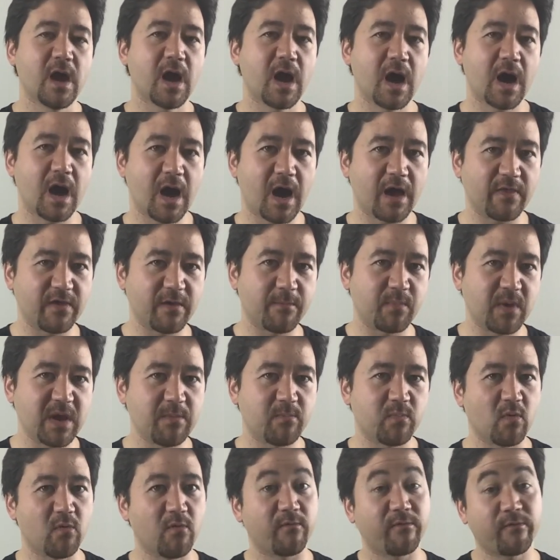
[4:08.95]
other
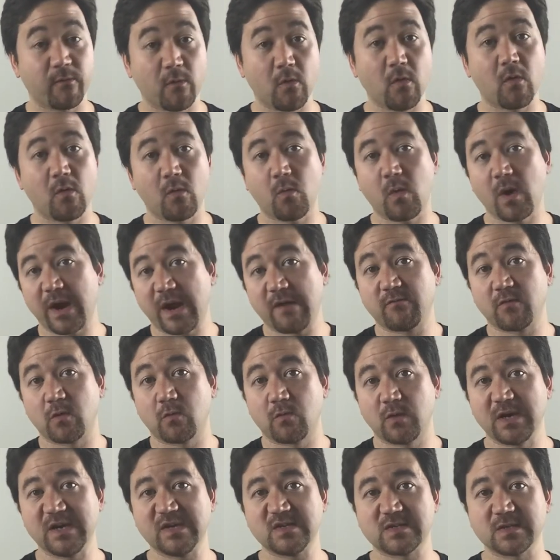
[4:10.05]
people for whatever
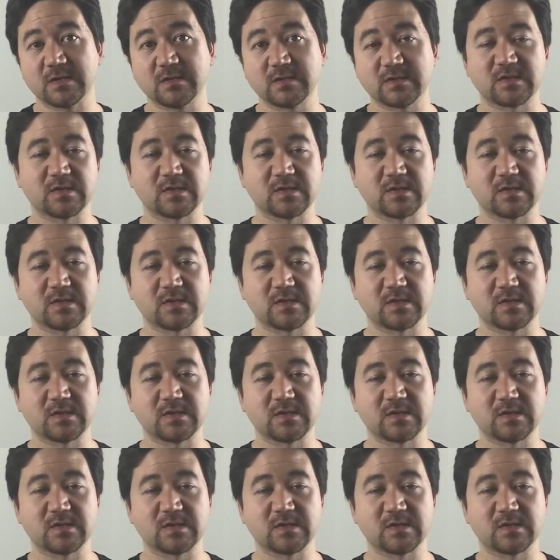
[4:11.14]
reason.